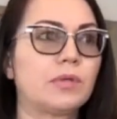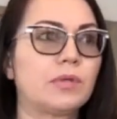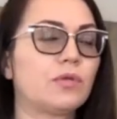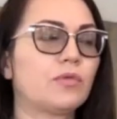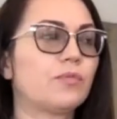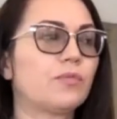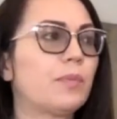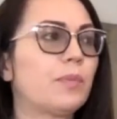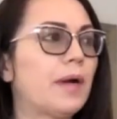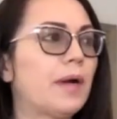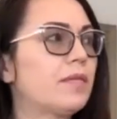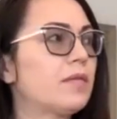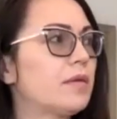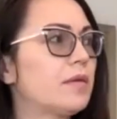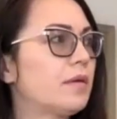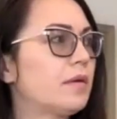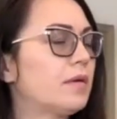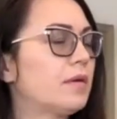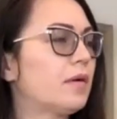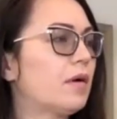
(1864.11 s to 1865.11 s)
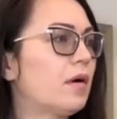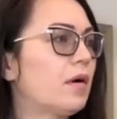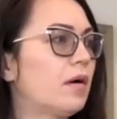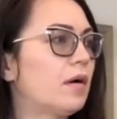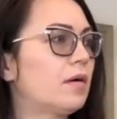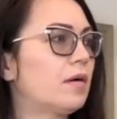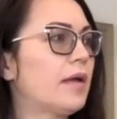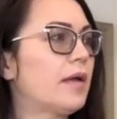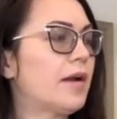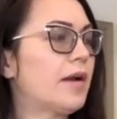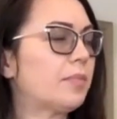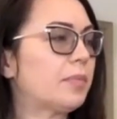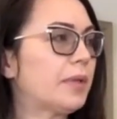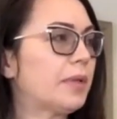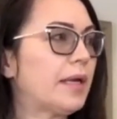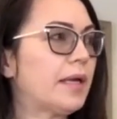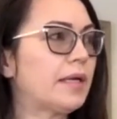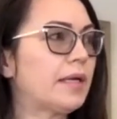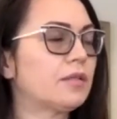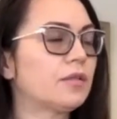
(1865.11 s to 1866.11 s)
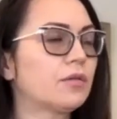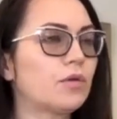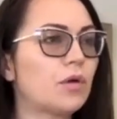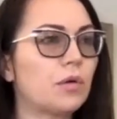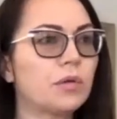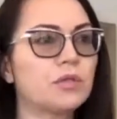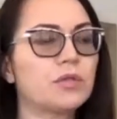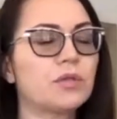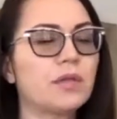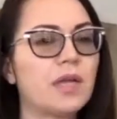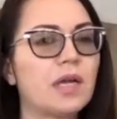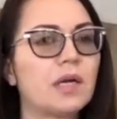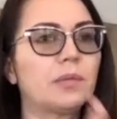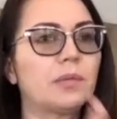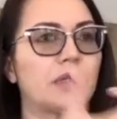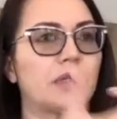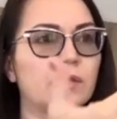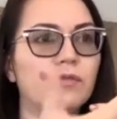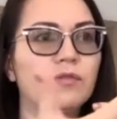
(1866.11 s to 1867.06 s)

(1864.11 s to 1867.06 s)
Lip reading: You're by the airplane. You go into the airplane.